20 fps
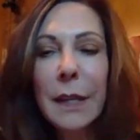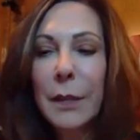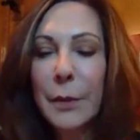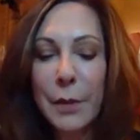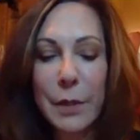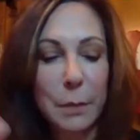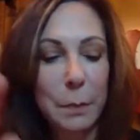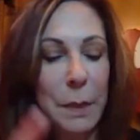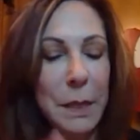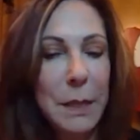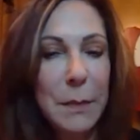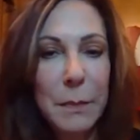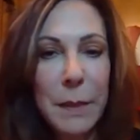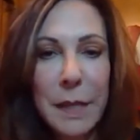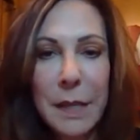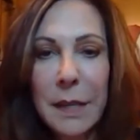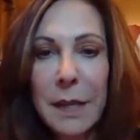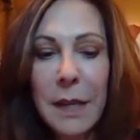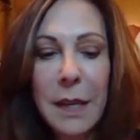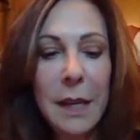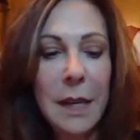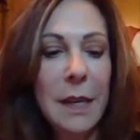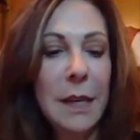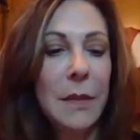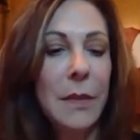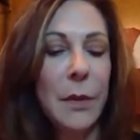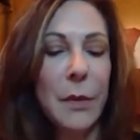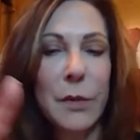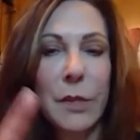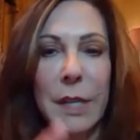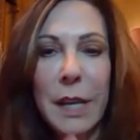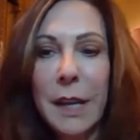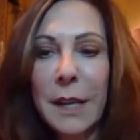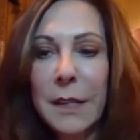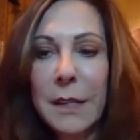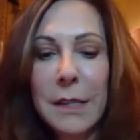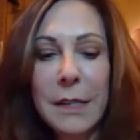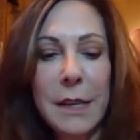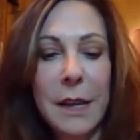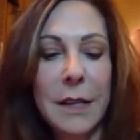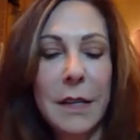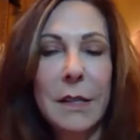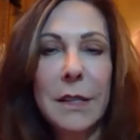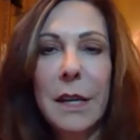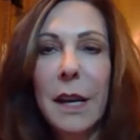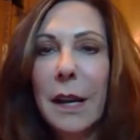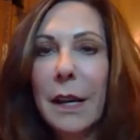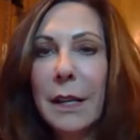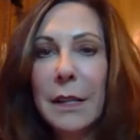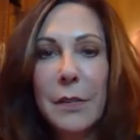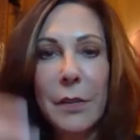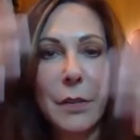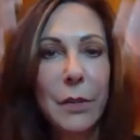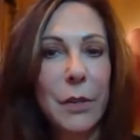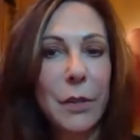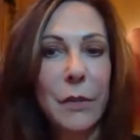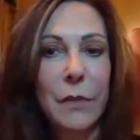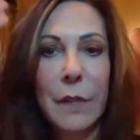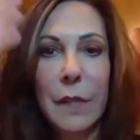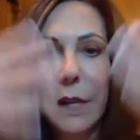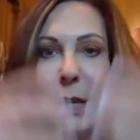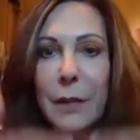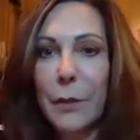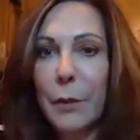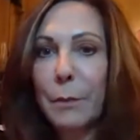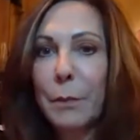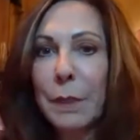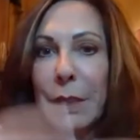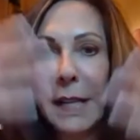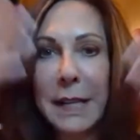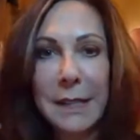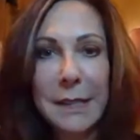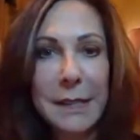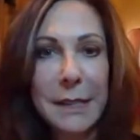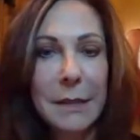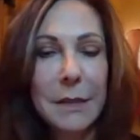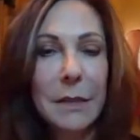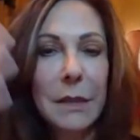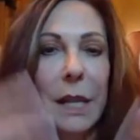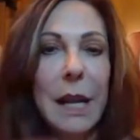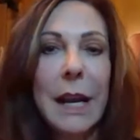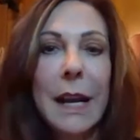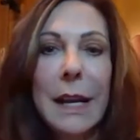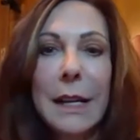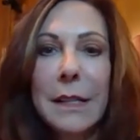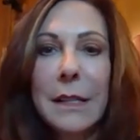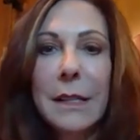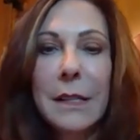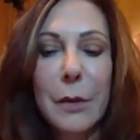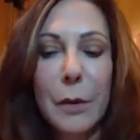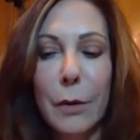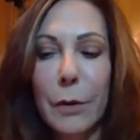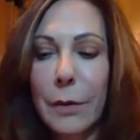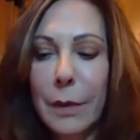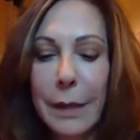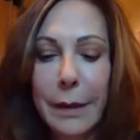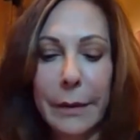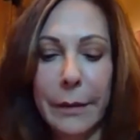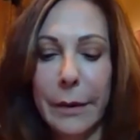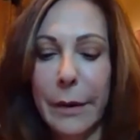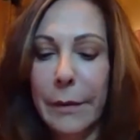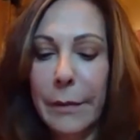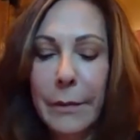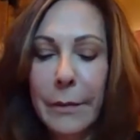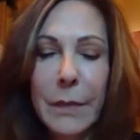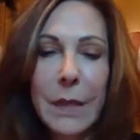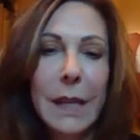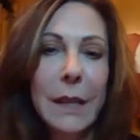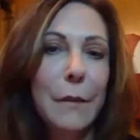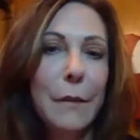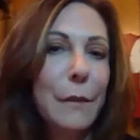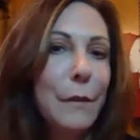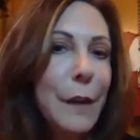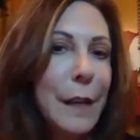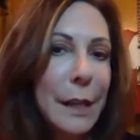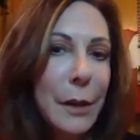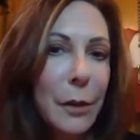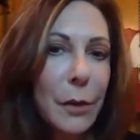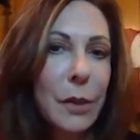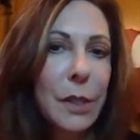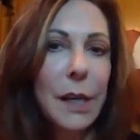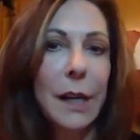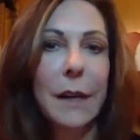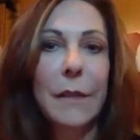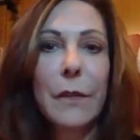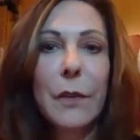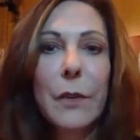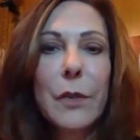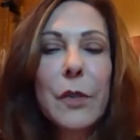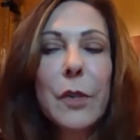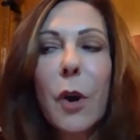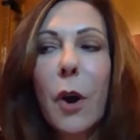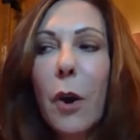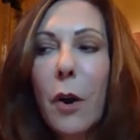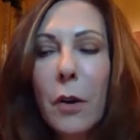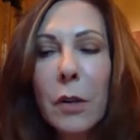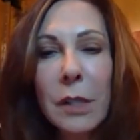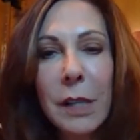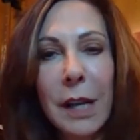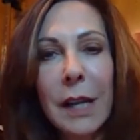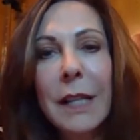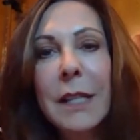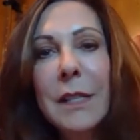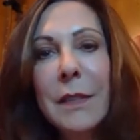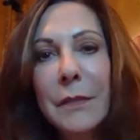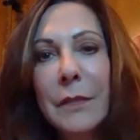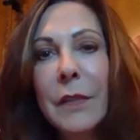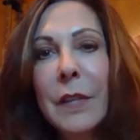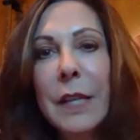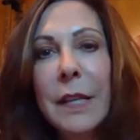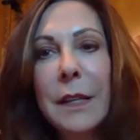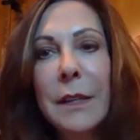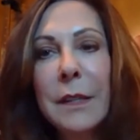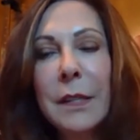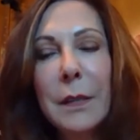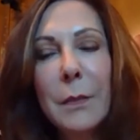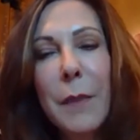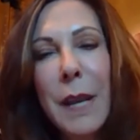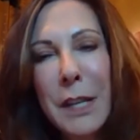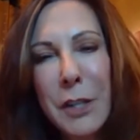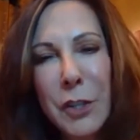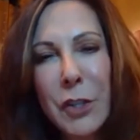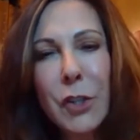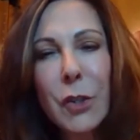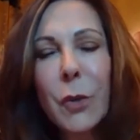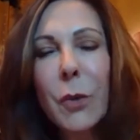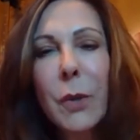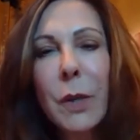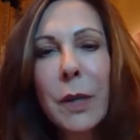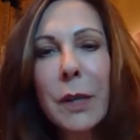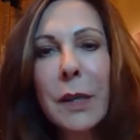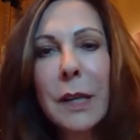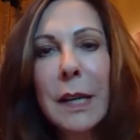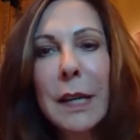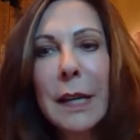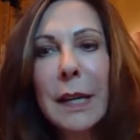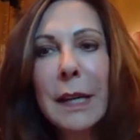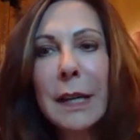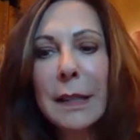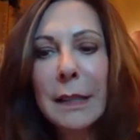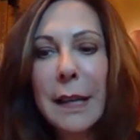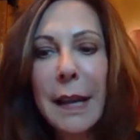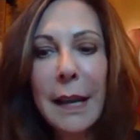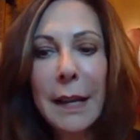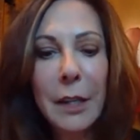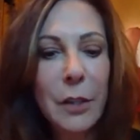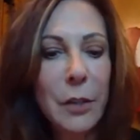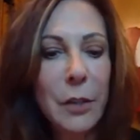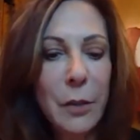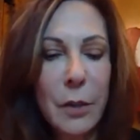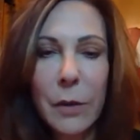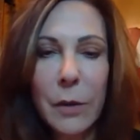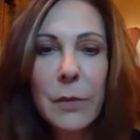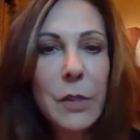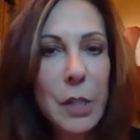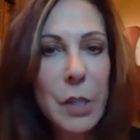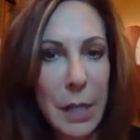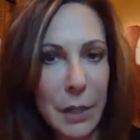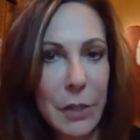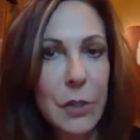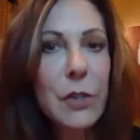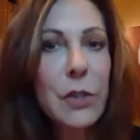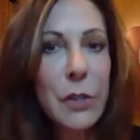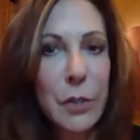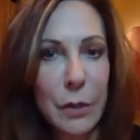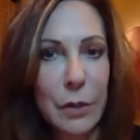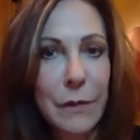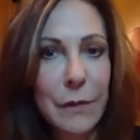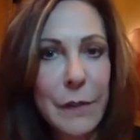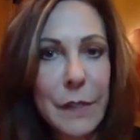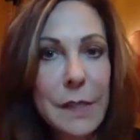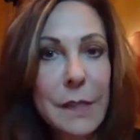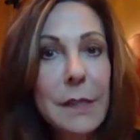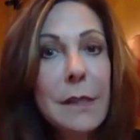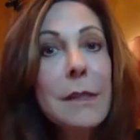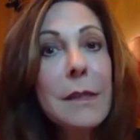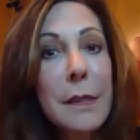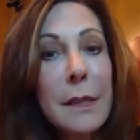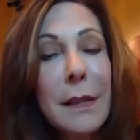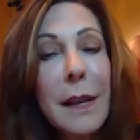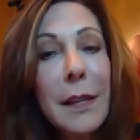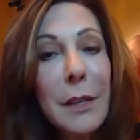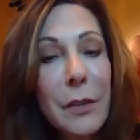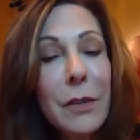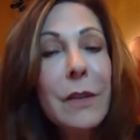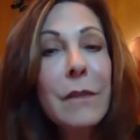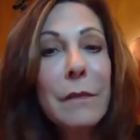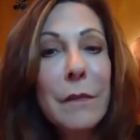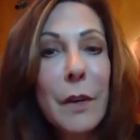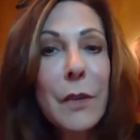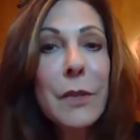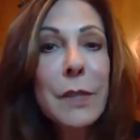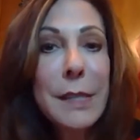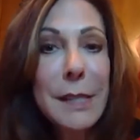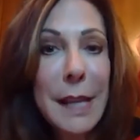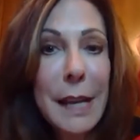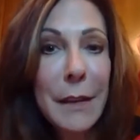There's PPE, there's hand sanitizer, you've got your plexiglass, there are finger covers, all kinds of things to make sure that you don't touch surfaces and that you can vote